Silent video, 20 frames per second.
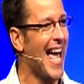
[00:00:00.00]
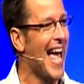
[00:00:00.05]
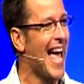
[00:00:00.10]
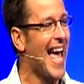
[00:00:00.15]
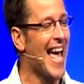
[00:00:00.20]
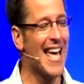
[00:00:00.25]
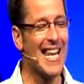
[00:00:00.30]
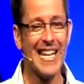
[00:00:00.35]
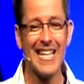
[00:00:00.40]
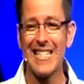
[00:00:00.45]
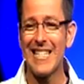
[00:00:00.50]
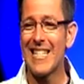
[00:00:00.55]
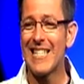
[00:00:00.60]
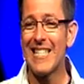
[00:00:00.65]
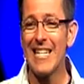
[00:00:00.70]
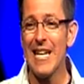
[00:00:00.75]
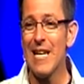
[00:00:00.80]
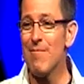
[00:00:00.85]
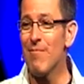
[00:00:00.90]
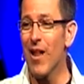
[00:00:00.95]
And it
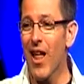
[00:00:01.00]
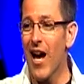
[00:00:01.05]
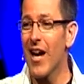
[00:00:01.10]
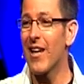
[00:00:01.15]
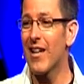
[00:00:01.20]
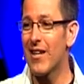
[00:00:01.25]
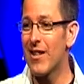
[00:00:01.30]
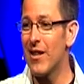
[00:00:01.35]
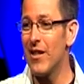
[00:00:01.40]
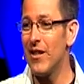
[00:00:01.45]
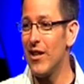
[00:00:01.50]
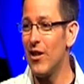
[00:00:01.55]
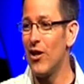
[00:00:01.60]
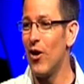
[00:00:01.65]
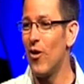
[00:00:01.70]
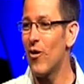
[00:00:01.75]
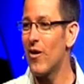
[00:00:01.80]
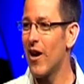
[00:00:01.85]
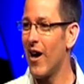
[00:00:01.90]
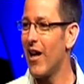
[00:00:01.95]
seemed like,
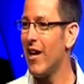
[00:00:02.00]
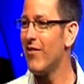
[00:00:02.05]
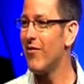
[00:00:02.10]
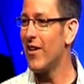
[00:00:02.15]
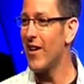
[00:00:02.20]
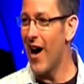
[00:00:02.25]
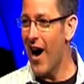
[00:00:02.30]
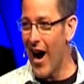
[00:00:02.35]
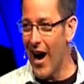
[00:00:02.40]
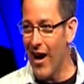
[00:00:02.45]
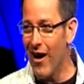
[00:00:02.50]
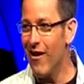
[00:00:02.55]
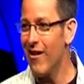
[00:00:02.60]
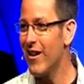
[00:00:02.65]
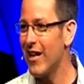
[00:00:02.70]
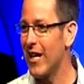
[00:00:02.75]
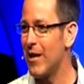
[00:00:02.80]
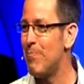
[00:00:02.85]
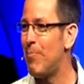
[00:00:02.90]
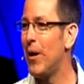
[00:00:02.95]
kind of an
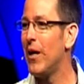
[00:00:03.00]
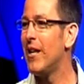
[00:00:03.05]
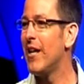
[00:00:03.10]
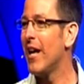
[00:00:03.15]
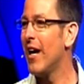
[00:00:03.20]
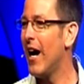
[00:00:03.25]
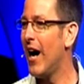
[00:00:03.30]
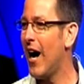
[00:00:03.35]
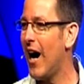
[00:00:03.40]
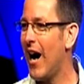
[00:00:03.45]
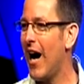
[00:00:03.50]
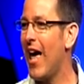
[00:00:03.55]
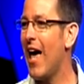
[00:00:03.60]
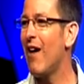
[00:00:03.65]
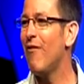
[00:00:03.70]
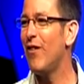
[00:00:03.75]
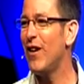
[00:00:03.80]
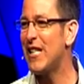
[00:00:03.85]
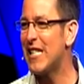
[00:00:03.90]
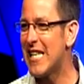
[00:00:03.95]
irony. But
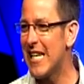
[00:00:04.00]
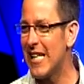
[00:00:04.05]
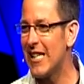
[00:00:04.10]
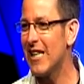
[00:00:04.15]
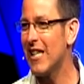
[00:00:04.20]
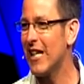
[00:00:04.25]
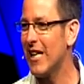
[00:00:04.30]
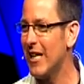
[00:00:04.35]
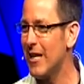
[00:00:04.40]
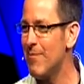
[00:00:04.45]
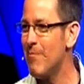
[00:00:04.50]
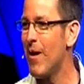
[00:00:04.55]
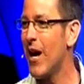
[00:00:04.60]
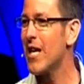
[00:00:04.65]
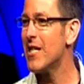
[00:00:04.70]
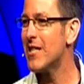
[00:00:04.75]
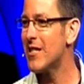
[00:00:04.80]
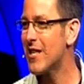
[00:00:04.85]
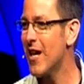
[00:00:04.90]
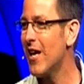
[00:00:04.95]
evidently, my
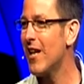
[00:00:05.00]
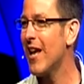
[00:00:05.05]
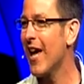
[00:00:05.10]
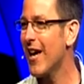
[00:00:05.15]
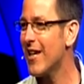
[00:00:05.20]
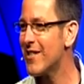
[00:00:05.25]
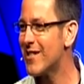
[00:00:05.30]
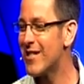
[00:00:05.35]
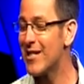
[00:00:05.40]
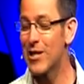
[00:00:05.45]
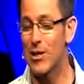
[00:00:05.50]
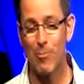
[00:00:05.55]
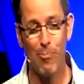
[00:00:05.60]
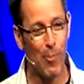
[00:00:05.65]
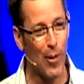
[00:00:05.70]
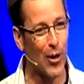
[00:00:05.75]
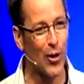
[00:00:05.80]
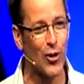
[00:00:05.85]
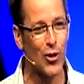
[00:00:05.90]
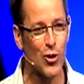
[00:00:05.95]
son has the
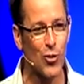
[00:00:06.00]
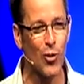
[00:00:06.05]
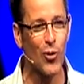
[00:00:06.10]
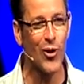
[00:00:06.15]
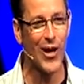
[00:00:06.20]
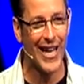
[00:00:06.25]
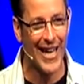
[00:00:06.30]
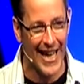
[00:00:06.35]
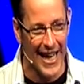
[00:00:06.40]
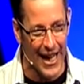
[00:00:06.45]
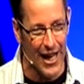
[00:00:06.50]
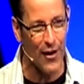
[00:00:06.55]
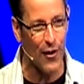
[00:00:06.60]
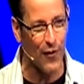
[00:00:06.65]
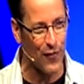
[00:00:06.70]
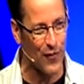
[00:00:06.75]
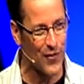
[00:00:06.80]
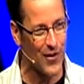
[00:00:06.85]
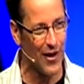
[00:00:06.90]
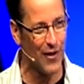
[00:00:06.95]
spiritual
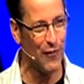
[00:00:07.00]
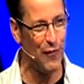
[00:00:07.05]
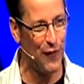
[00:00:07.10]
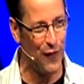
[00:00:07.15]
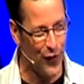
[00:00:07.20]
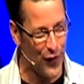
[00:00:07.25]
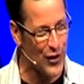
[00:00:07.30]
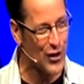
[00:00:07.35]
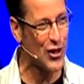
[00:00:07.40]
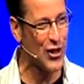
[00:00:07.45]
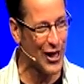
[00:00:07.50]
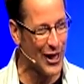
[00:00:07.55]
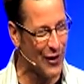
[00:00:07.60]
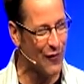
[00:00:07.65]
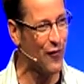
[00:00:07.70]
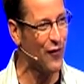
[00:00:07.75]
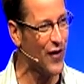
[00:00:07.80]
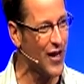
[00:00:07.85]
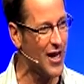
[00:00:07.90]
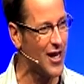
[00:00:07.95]
gift of fishing
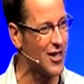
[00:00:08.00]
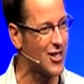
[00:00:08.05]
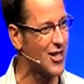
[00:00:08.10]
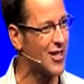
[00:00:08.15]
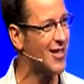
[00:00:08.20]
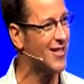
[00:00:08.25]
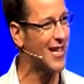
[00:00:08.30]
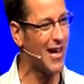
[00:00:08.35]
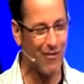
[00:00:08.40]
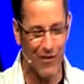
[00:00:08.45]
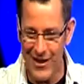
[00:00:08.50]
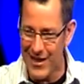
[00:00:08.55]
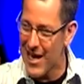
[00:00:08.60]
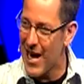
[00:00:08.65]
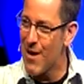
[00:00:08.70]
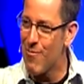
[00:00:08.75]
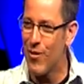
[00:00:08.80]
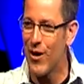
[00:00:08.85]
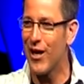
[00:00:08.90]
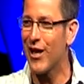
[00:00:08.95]
fish. Because every
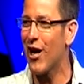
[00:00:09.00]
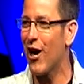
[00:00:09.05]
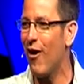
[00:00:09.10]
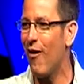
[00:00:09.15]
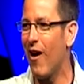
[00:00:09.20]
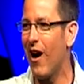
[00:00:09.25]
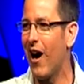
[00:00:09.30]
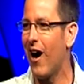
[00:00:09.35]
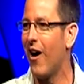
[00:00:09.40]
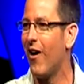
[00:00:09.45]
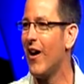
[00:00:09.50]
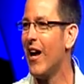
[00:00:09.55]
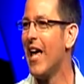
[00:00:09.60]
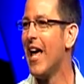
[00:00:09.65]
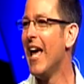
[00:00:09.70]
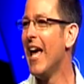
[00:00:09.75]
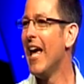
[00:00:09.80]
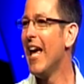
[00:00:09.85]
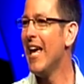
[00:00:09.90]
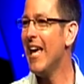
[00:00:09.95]
time we go out,
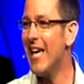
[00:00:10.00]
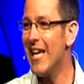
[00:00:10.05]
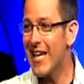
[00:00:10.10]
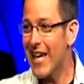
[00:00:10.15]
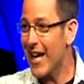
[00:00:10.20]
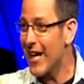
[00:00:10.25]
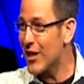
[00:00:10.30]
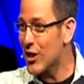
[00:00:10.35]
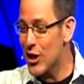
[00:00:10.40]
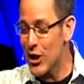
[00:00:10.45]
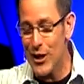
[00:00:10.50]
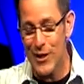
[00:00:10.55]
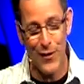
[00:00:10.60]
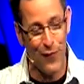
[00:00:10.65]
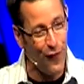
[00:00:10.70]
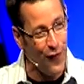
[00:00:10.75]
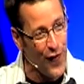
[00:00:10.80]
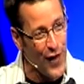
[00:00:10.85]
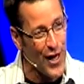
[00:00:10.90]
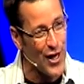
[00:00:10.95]
he catches
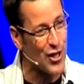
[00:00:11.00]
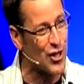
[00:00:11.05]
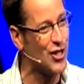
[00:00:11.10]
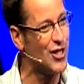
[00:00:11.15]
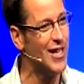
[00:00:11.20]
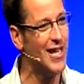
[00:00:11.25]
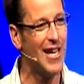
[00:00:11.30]
fish.